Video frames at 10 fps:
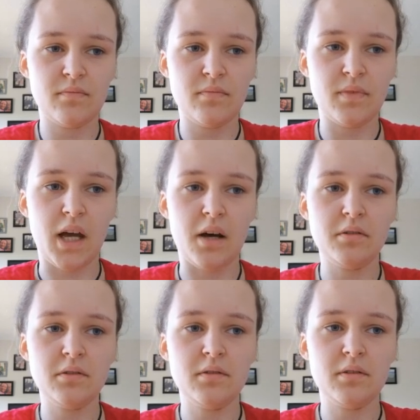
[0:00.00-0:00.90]

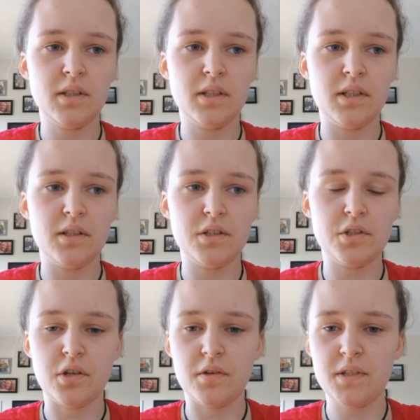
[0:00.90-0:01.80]
Now, in the
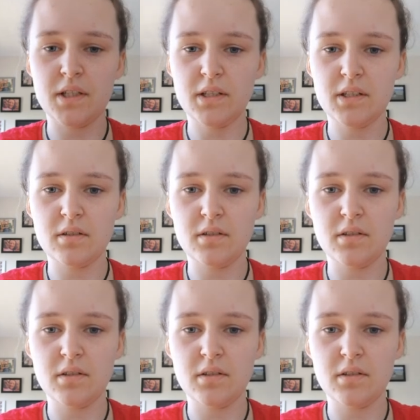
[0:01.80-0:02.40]
services,